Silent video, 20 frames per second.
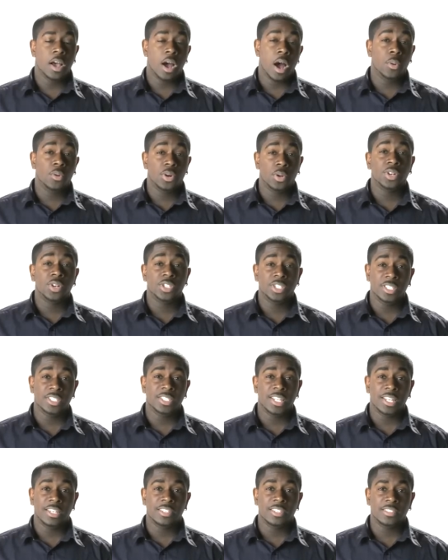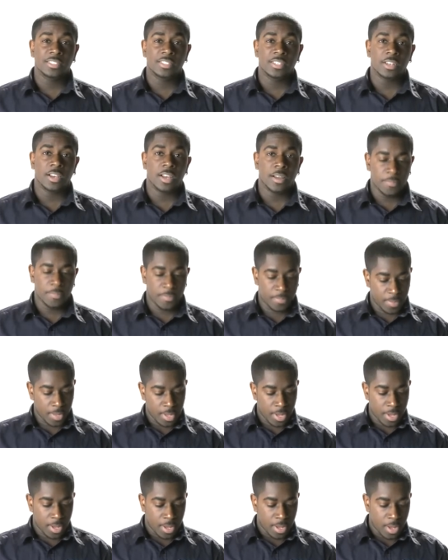I want to watch EastEnders tonight.
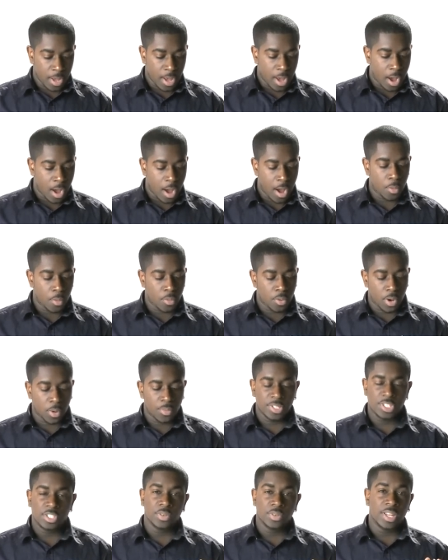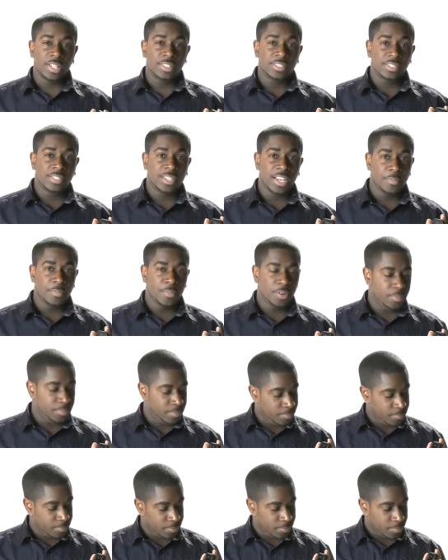I will go into Entertainment,
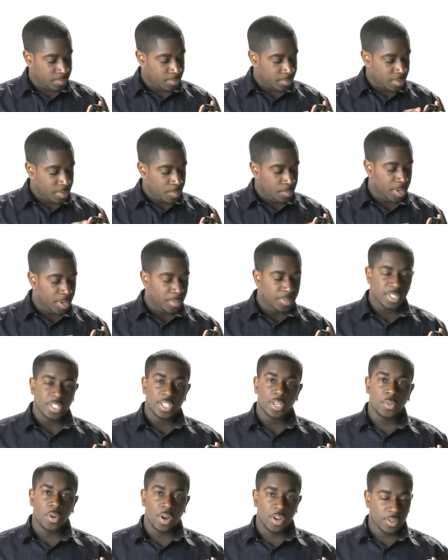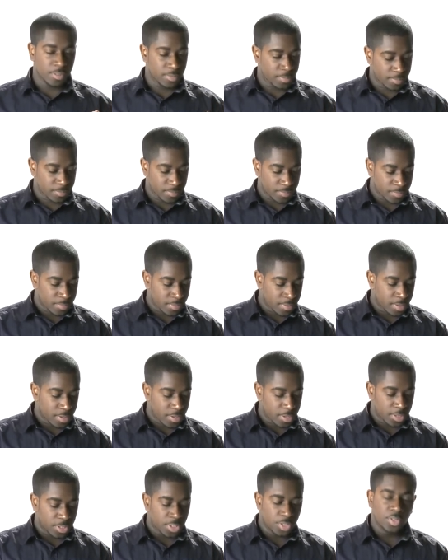BBC One,
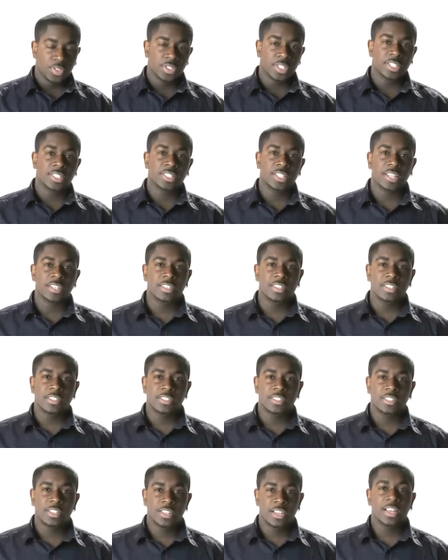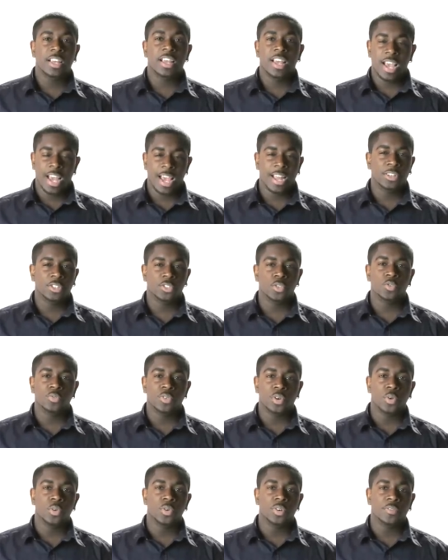choose EastEnders, and it's all
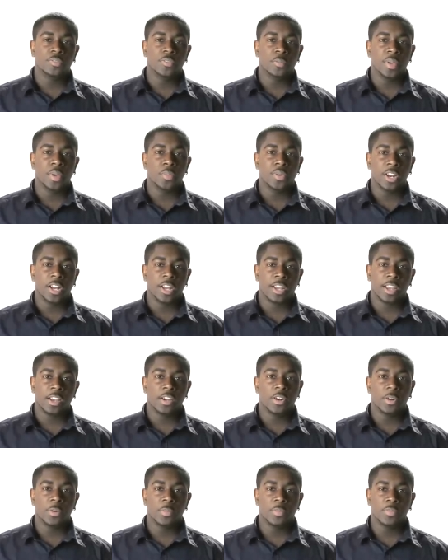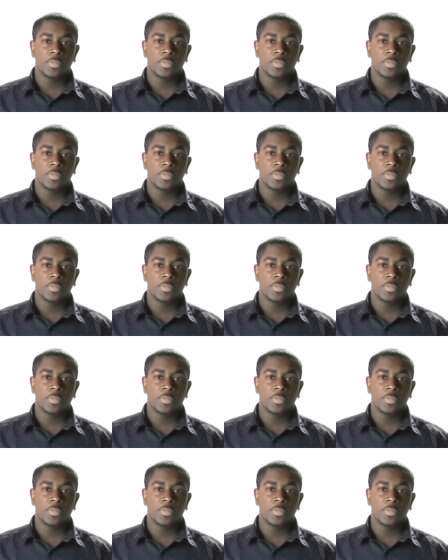recorded for me when I get home.